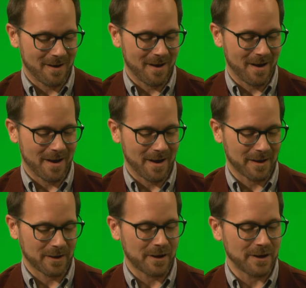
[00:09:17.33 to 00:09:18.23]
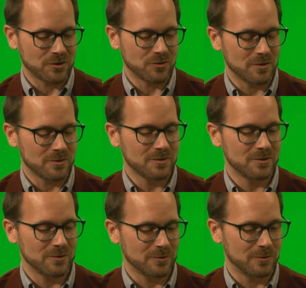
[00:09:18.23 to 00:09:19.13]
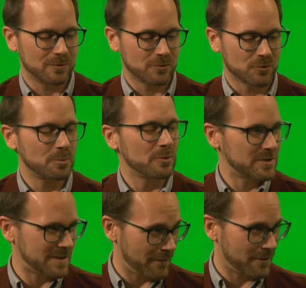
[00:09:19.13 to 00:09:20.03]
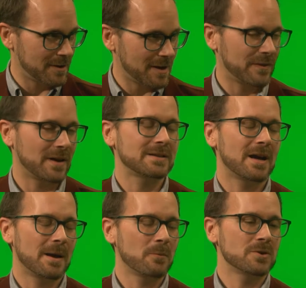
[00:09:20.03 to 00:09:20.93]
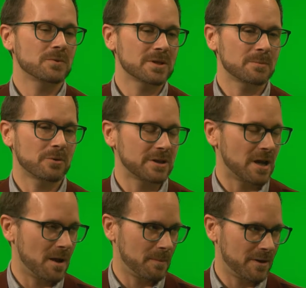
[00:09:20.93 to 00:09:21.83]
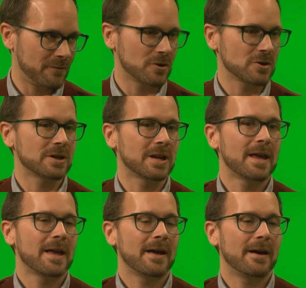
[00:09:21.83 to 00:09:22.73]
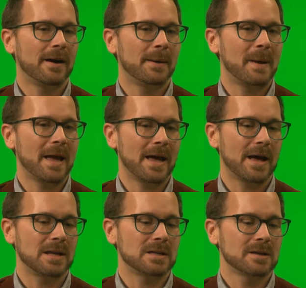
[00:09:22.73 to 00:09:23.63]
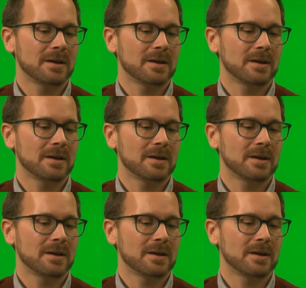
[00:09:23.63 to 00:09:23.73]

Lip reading: I got introduced to Drupal 7 at that time, which was the predominant version, and